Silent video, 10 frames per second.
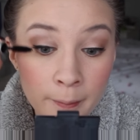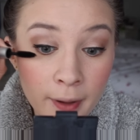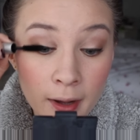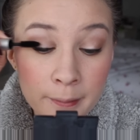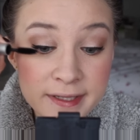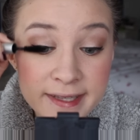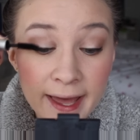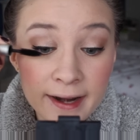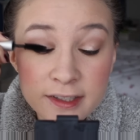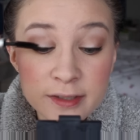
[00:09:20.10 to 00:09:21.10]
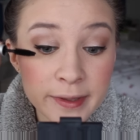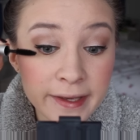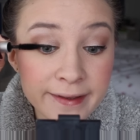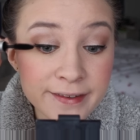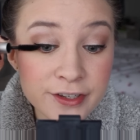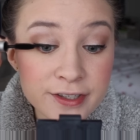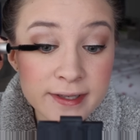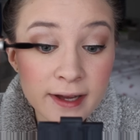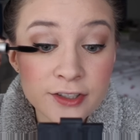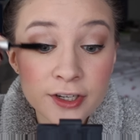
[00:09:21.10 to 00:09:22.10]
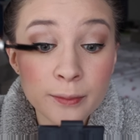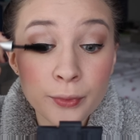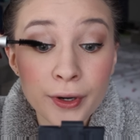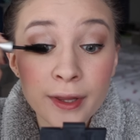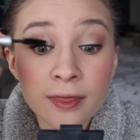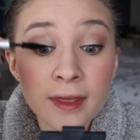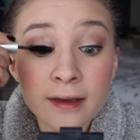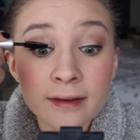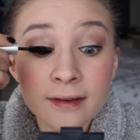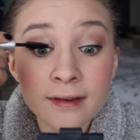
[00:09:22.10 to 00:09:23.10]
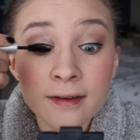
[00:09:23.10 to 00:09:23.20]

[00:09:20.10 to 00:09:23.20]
But mascara to me is just such an important thing.